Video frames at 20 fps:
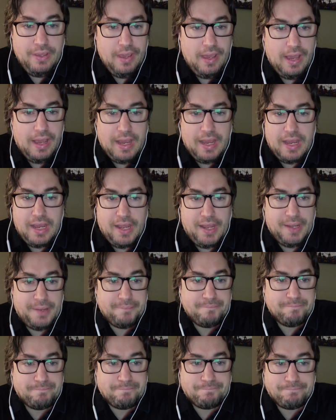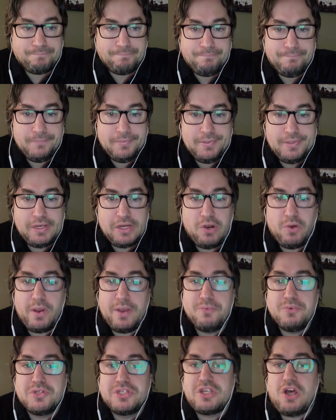You know, it
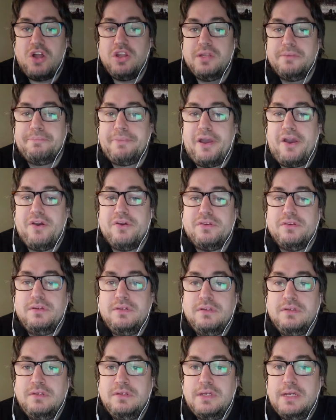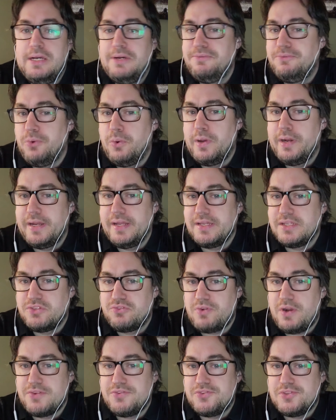was all about avoiding
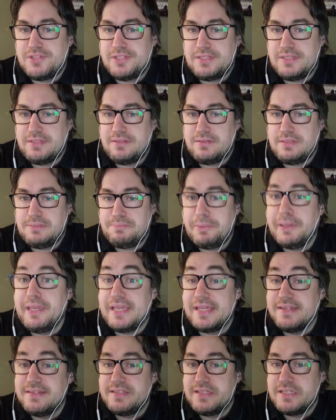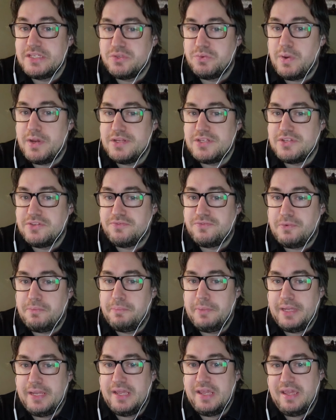stressful speaking situations for
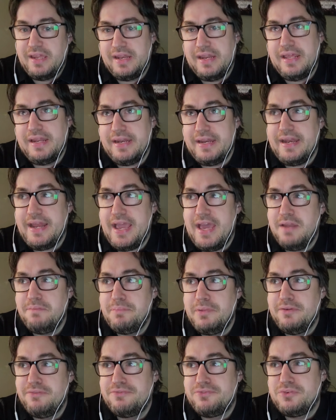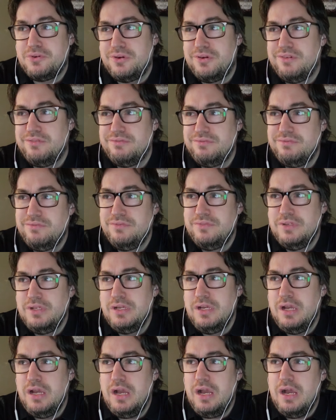me, and it had been for
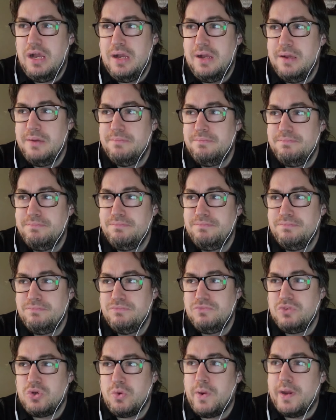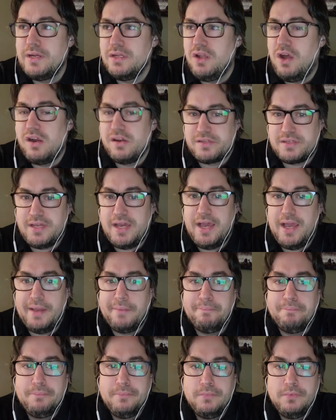quite a long
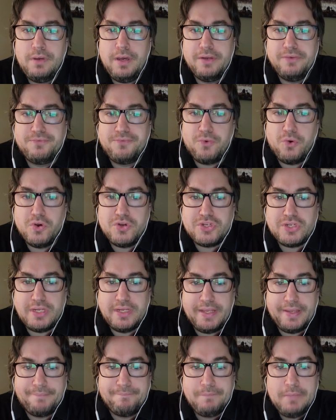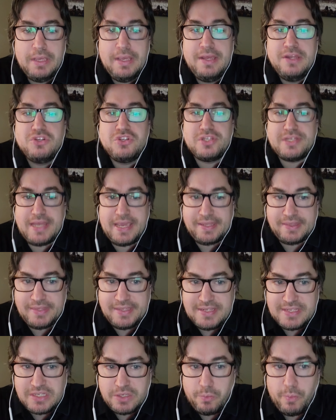time, unfortunately. Just taking the
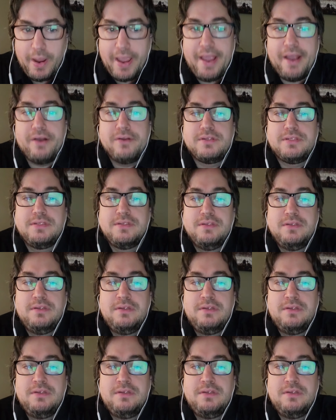easy way out.